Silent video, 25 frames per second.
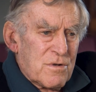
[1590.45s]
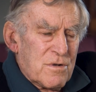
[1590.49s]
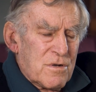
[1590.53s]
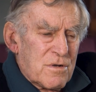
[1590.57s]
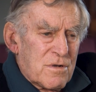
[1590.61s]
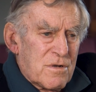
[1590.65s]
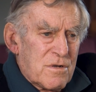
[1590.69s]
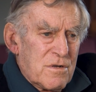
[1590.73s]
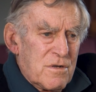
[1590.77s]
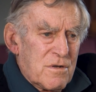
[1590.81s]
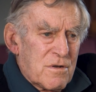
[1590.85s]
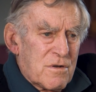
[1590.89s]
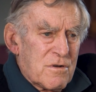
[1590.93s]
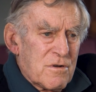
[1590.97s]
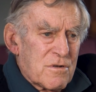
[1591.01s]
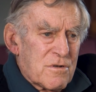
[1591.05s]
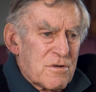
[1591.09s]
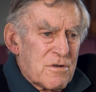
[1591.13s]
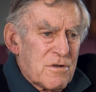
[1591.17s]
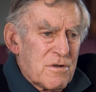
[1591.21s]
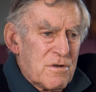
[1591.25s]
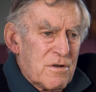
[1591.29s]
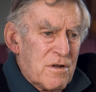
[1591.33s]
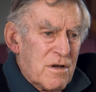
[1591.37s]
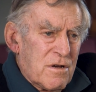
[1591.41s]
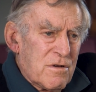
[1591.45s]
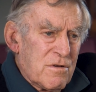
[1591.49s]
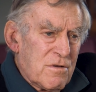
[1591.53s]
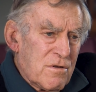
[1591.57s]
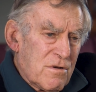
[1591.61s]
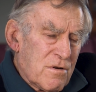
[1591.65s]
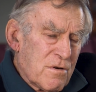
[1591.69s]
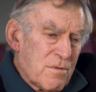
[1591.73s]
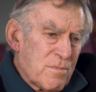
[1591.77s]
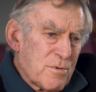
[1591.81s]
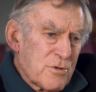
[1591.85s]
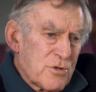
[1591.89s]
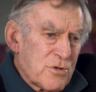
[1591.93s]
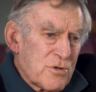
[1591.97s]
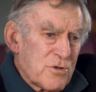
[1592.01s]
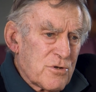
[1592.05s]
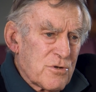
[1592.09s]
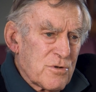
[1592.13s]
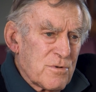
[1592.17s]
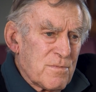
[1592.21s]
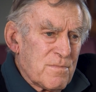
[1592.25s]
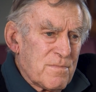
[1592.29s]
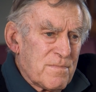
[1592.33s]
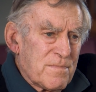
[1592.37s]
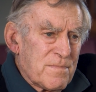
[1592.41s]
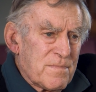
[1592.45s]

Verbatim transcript: and you got to know your opposition.